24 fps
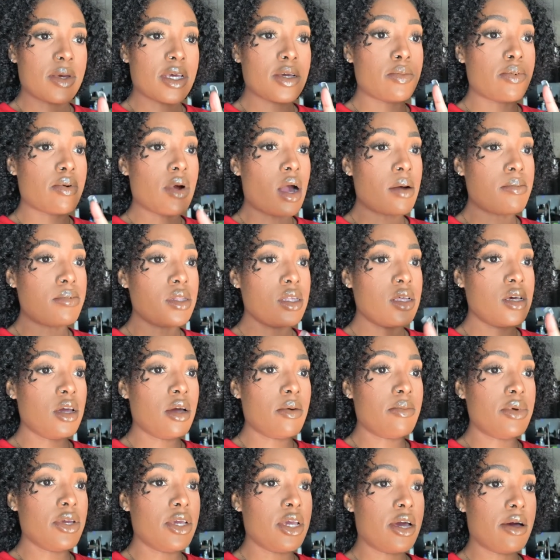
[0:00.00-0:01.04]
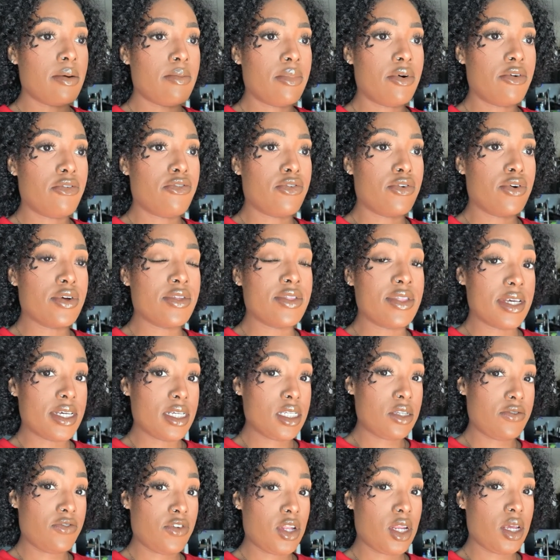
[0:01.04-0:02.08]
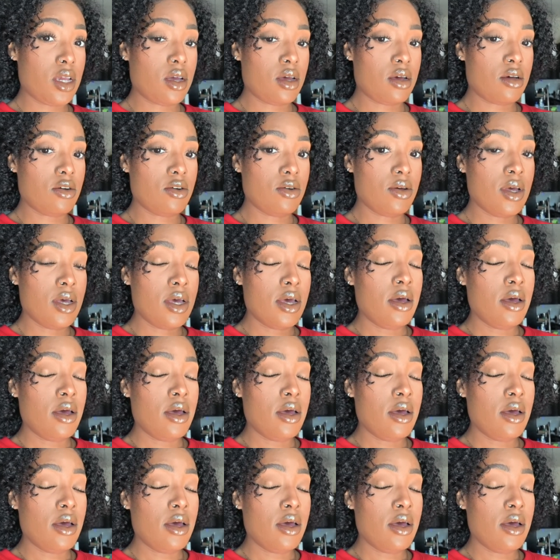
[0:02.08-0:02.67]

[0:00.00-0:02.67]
It probably will be up before this video,